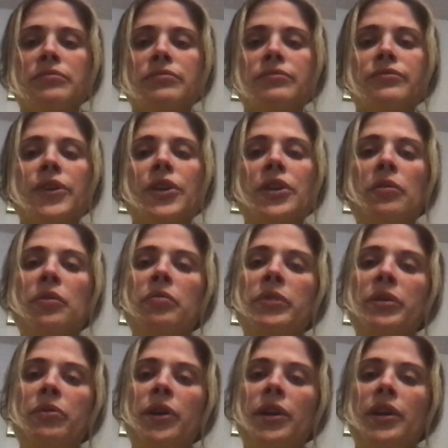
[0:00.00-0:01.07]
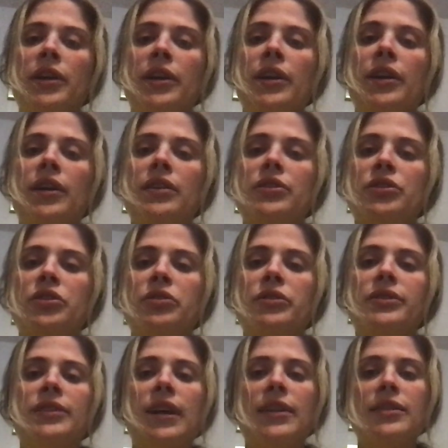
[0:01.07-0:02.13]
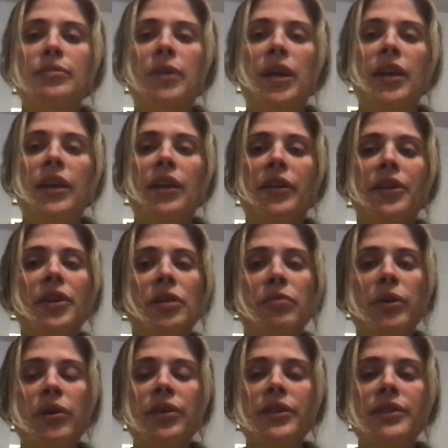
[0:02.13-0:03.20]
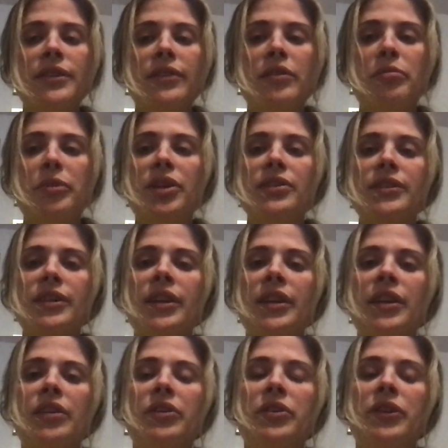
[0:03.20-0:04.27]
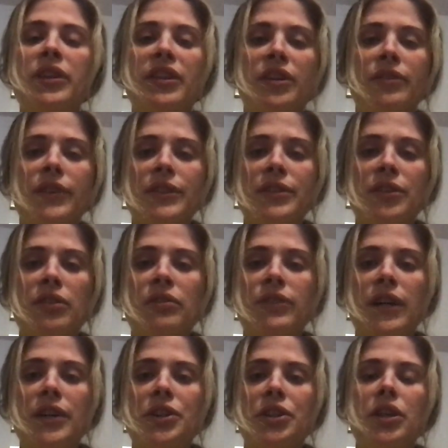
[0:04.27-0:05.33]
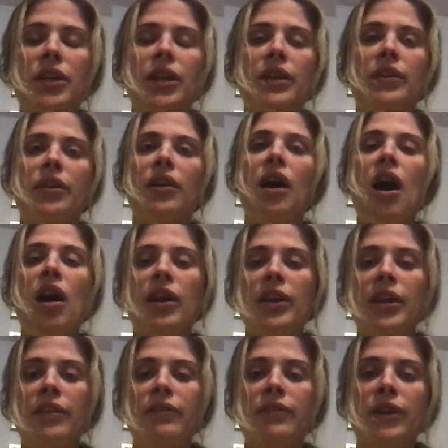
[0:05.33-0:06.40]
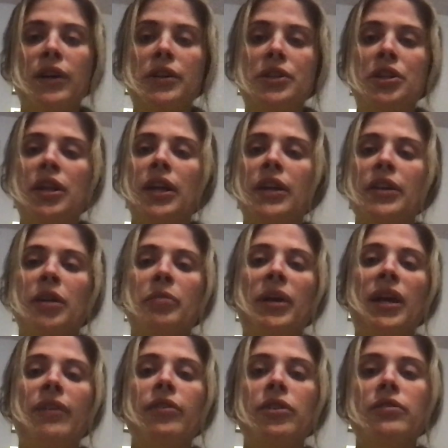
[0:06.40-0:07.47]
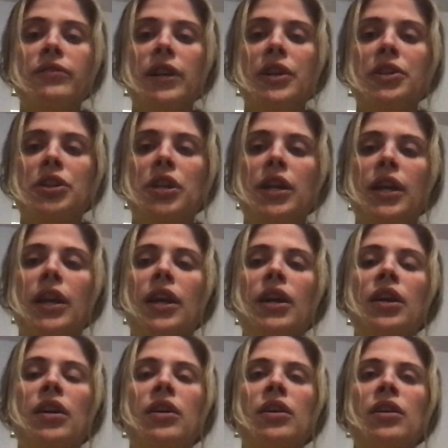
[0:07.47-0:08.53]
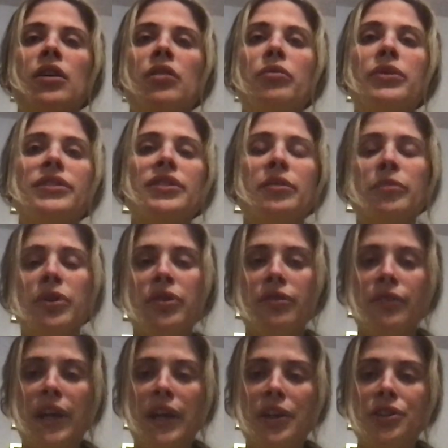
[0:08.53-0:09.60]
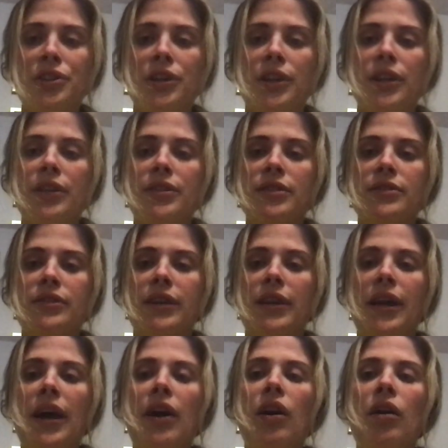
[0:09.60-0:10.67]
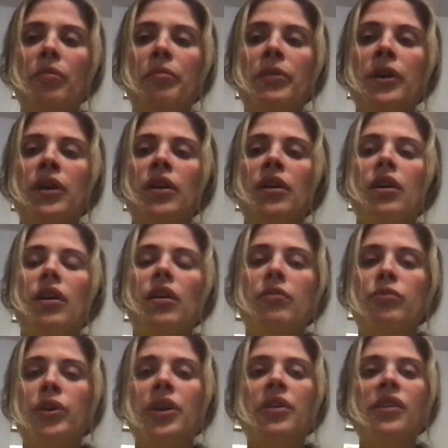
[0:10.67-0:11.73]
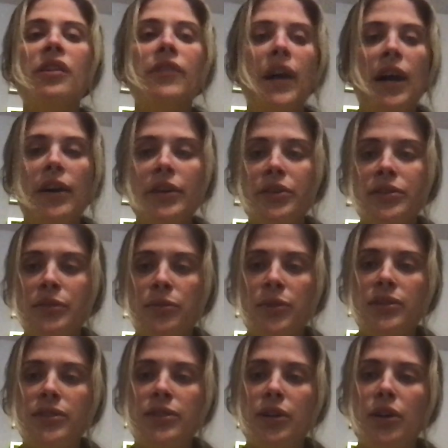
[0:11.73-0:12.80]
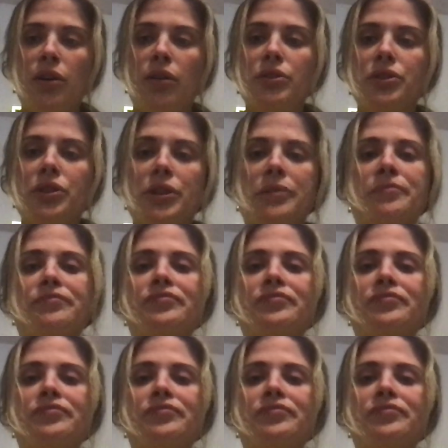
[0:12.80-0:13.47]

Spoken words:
Further, we'll be working to assess many other components of a person, including their physical functioning, their cognitive functioning, their behavioral functioning, what's their motivation to seek help, what are their values, and what's their culture.